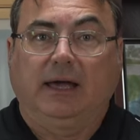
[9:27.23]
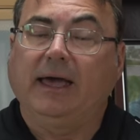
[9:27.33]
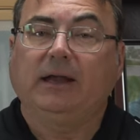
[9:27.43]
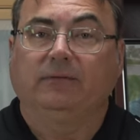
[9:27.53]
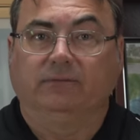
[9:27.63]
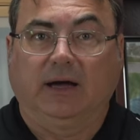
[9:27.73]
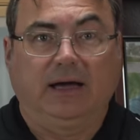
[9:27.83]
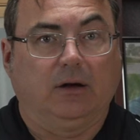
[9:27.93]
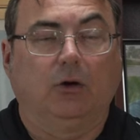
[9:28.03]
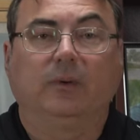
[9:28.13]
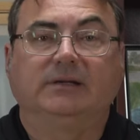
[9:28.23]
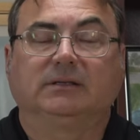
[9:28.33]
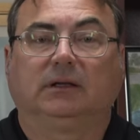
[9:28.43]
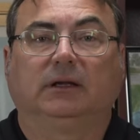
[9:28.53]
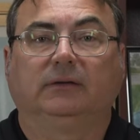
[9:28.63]
And I
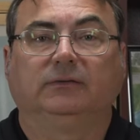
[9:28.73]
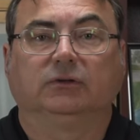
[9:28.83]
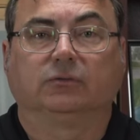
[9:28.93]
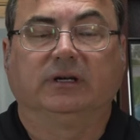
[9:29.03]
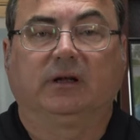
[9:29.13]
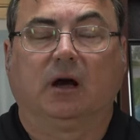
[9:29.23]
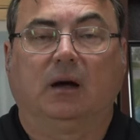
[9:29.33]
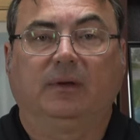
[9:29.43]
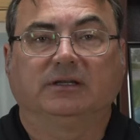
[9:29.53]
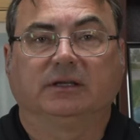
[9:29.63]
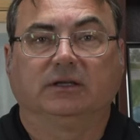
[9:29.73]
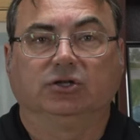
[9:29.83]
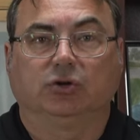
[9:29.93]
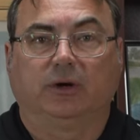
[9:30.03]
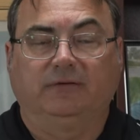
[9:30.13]
always love to read comments and
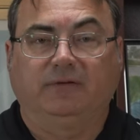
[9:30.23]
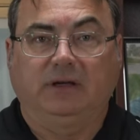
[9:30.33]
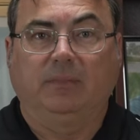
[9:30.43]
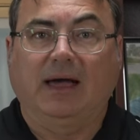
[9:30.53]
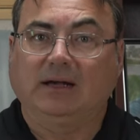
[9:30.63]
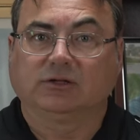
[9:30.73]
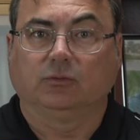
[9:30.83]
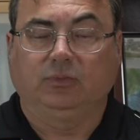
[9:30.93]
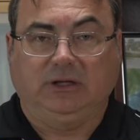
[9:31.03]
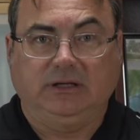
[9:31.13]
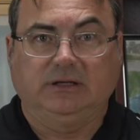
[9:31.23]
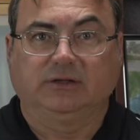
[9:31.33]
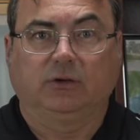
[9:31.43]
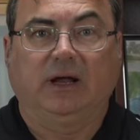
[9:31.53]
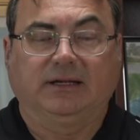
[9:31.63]
enjoy feedback, so please
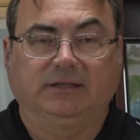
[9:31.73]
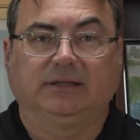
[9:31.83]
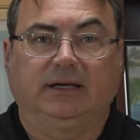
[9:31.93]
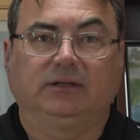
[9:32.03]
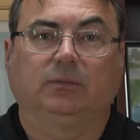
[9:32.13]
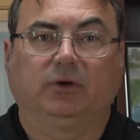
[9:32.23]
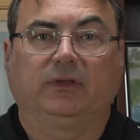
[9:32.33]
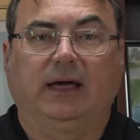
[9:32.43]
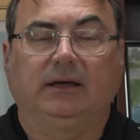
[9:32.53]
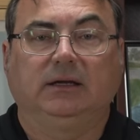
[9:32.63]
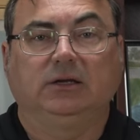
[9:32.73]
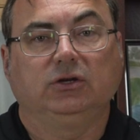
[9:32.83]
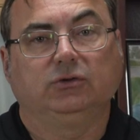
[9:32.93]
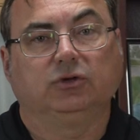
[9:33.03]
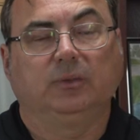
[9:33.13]
don't hesitate to put that in
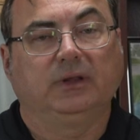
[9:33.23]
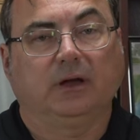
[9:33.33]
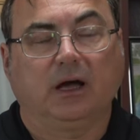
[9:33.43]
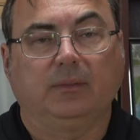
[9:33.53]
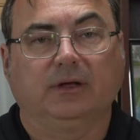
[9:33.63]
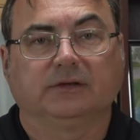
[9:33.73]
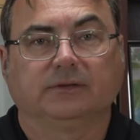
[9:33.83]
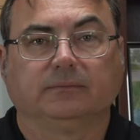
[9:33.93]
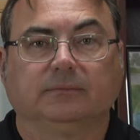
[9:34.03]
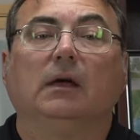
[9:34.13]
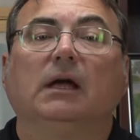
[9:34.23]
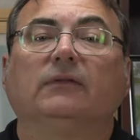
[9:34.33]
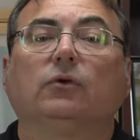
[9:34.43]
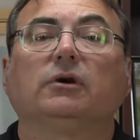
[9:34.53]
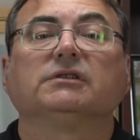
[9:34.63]
YouTube in the comments. And
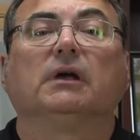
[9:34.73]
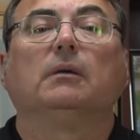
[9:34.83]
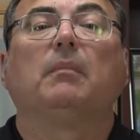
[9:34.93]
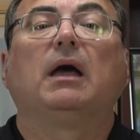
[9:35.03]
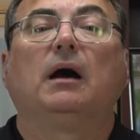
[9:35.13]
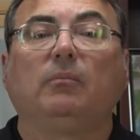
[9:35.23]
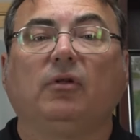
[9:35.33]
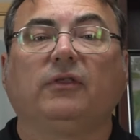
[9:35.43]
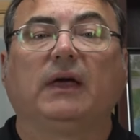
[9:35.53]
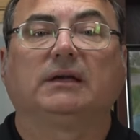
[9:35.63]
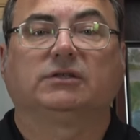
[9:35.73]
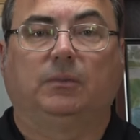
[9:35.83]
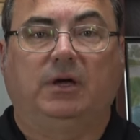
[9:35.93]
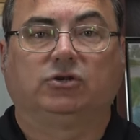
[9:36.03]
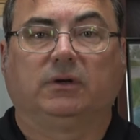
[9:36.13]
of course, my humble thanks to
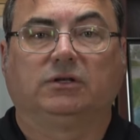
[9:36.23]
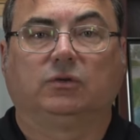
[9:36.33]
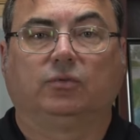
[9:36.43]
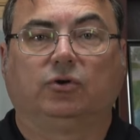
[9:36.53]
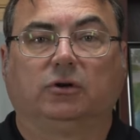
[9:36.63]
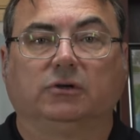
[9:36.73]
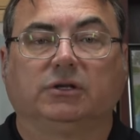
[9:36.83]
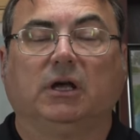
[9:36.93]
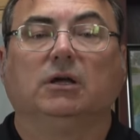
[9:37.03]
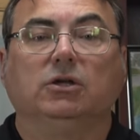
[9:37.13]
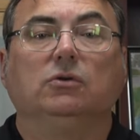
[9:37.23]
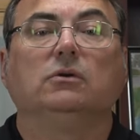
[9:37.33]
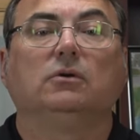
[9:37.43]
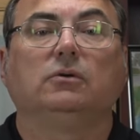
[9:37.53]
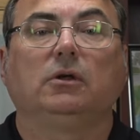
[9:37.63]
Patreon supporters. You
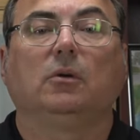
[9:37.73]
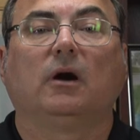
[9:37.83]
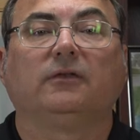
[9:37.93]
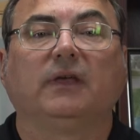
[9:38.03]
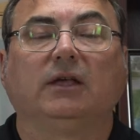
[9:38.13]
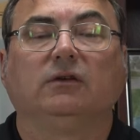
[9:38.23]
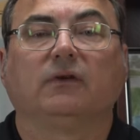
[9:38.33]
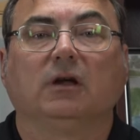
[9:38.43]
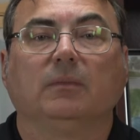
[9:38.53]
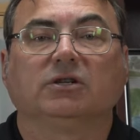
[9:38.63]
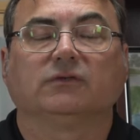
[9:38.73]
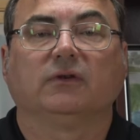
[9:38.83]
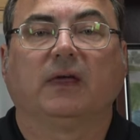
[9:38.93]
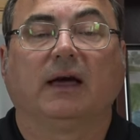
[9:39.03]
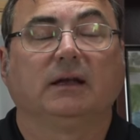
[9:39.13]
know who you are. Thank you very much
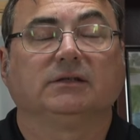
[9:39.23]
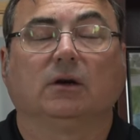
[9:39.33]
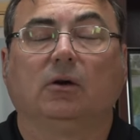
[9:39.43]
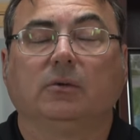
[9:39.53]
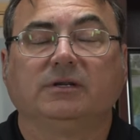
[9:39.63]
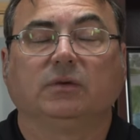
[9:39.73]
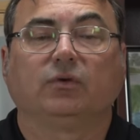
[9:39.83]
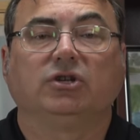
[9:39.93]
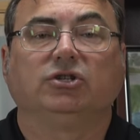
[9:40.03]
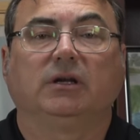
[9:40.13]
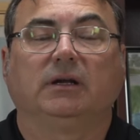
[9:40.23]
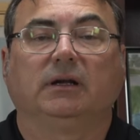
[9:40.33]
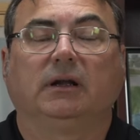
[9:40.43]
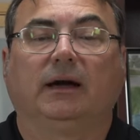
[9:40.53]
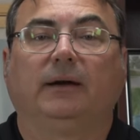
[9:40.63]
for that. It's always
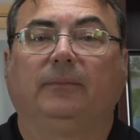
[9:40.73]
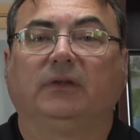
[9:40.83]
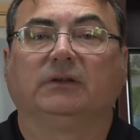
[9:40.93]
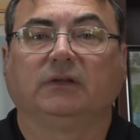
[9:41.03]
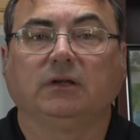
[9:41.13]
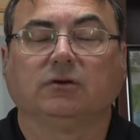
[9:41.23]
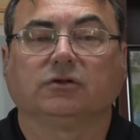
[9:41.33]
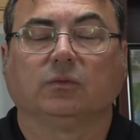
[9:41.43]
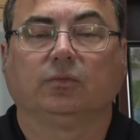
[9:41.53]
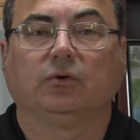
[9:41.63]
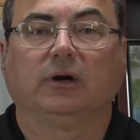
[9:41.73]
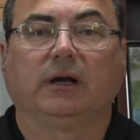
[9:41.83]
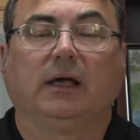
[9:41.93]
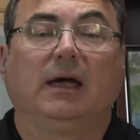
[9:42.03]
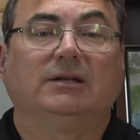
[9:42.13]
appreciated um, to see your
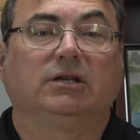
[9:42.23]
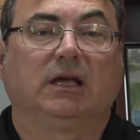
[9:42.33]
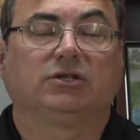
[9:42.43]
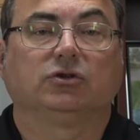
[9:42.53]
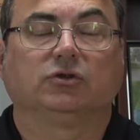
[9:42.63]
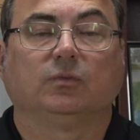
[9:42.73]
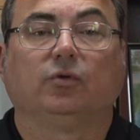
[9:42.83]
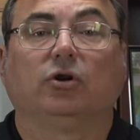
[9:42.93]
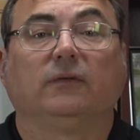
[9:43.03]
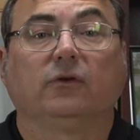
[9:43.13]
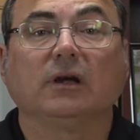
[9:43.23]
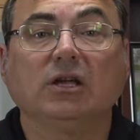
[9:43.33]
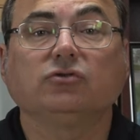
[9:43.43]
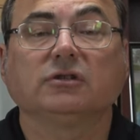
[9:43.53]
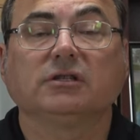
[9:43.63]
support and to get your support. If you're
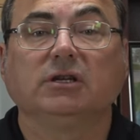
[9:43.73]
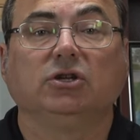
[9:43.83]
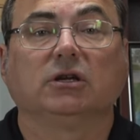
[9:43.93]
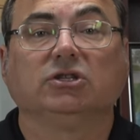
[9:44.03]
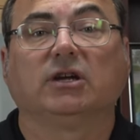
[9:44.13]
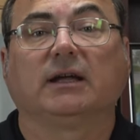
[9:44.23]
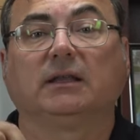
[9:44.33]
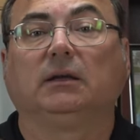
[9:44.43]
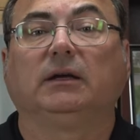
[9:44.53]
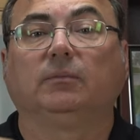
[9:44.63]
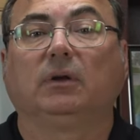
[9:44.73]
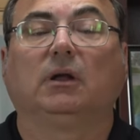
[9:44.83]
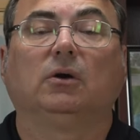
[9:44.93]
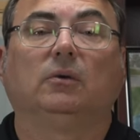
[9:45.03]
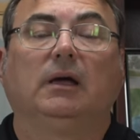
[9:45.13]
interested, you can check the link
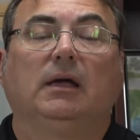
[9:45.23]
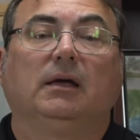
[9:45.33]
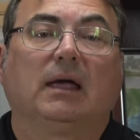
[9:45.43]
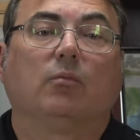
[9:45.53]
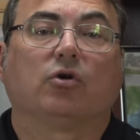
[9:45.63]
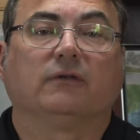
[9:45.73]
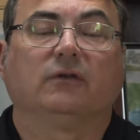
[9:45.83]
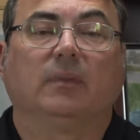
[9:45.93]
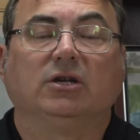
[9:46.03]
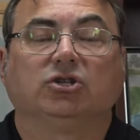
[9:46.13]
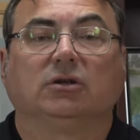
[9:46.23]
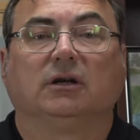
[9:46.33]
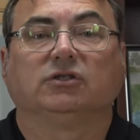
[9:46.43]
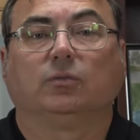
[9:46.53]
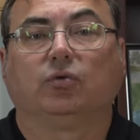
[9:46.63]
below, get more information
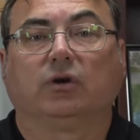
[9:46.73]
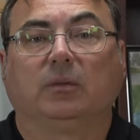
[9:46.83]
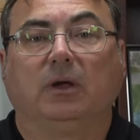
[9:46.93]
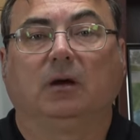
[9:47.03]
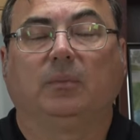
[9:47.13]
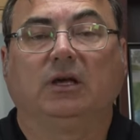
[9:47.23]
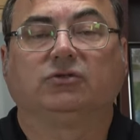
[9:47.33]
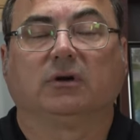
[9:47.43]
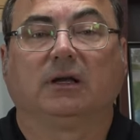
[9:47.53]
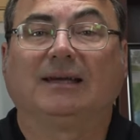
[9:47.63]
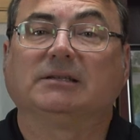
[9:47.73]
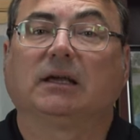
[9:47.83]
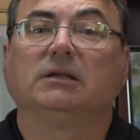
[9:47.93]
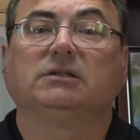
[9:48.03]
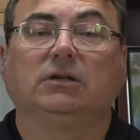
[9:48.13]
on supporting me on Patreon as I
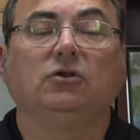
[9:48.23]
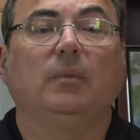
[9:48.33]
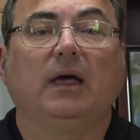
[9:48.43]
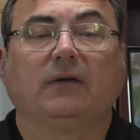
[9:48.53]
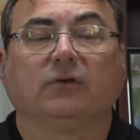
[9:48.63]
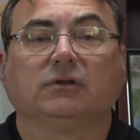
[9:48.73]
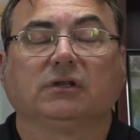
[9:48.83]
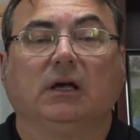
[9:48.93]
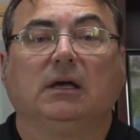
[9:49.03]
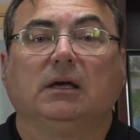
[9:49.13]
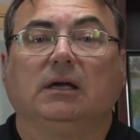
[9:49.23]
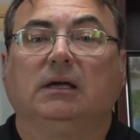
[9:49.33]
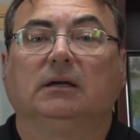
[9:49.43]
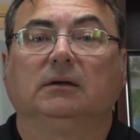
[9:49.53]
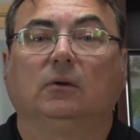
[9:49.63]
continue my efforts
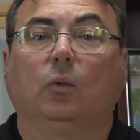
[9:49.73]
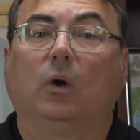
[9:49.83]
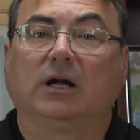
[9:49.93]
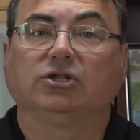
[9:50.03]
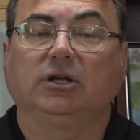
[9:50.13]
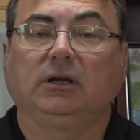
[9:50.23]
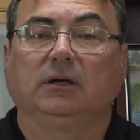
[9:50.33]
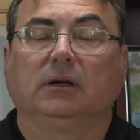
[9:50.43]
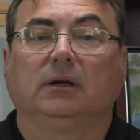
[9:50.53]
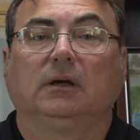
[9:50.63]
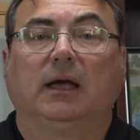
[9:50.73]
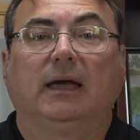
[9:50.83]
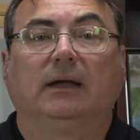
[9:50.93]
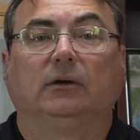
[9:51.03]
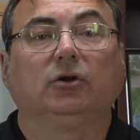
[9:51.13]
in watching
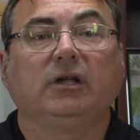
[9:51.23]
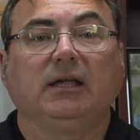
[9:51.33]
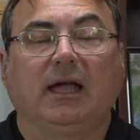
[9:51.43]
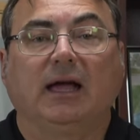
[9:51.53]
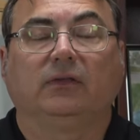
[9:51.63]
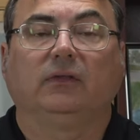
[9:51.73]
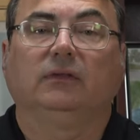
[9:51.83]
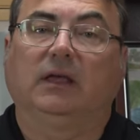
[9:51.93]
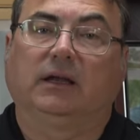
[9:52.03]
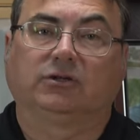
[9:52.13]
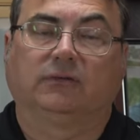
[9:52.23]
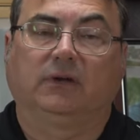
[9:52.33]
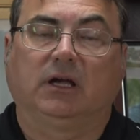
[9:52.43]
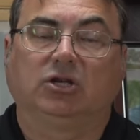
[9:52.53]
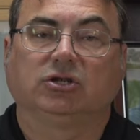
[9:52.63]
and looking at the
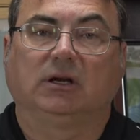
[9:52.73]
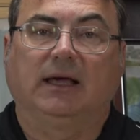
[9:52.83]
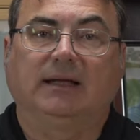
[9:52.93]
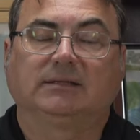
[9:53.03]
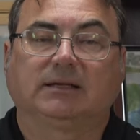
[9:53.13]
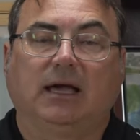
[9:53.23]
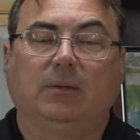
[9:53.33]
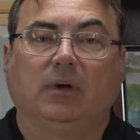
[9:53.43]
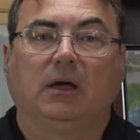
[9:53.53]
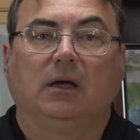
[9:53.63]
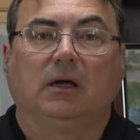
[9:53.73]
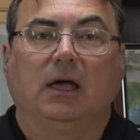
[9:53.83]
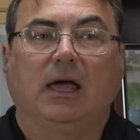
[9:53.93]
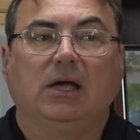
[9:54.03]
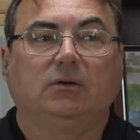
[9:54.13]
electrification landscape
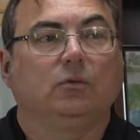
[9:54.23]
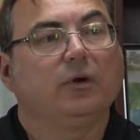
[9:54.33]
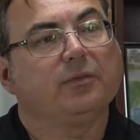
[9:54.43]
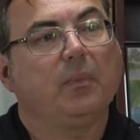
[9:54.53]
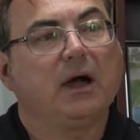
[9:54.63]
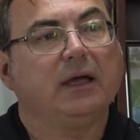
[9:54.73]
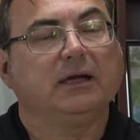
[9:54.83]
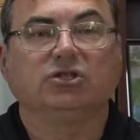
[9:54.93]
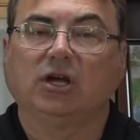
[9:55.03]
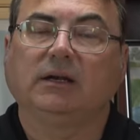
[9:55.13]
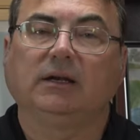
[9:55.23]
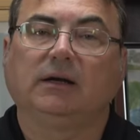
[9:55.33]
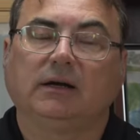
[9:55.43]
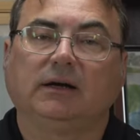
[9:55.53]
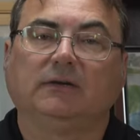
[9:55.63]
and with my agenda
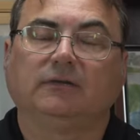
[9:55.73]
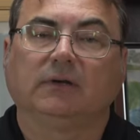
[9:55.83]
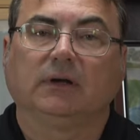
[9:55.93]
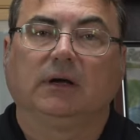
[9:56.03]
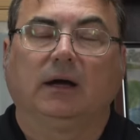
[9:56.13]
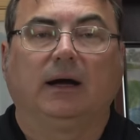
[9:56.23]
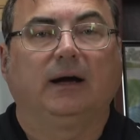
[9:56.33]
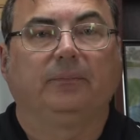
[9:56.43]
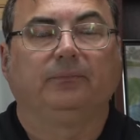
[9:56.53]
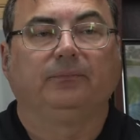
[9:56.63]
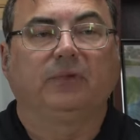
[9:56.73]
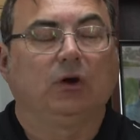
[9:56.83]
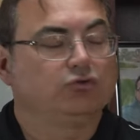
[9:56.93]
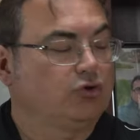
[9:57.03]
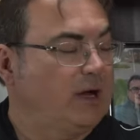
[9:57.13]
of um, you
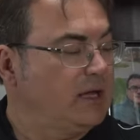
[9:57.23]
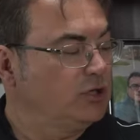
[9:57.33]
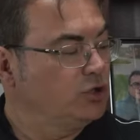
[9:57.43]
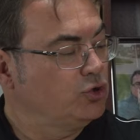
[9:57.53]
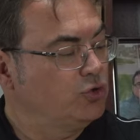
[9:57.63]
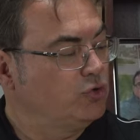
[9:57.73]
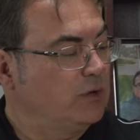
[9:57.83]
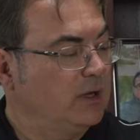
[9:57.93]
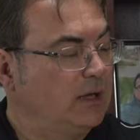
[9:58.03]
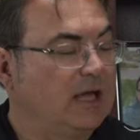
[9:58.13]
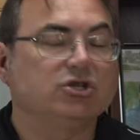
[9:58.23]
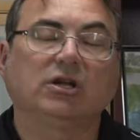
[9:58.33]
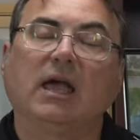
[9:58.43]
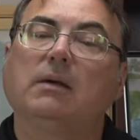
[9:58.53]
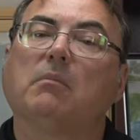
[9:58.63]
know, trying to
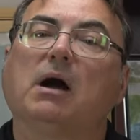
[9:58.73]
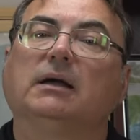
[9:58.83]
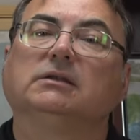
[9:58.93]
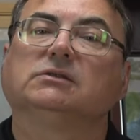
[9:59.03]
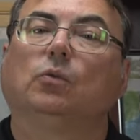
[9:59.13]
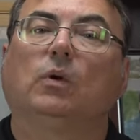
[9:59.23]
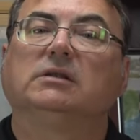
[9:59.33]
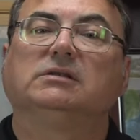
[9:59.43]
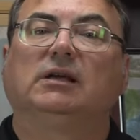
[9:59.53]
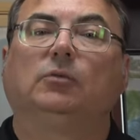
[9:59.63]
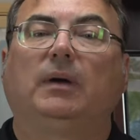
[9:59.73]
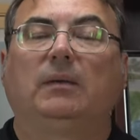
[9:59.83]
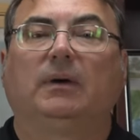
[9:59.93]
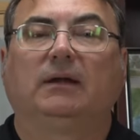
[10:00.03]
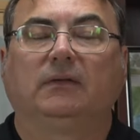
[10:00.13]
educate minds one
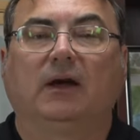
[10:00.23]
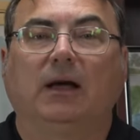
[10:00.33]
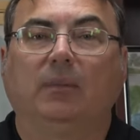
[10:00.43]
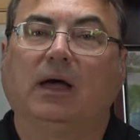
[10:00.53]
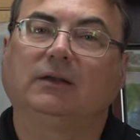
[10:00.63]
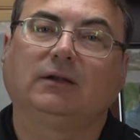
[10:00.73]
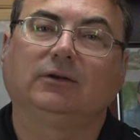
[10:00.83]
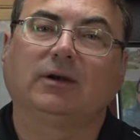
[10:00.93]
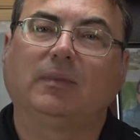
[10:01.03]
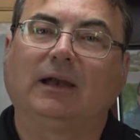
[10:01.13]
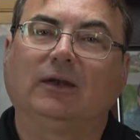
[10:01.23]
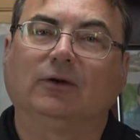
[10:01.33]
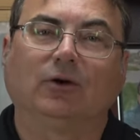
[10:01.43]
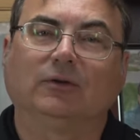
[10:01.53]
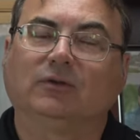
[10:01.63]
tailpipe at a time. I had to look at my
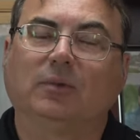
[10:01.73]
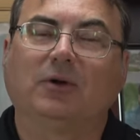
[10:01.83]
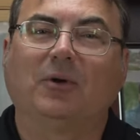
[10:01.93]
logo. It's been a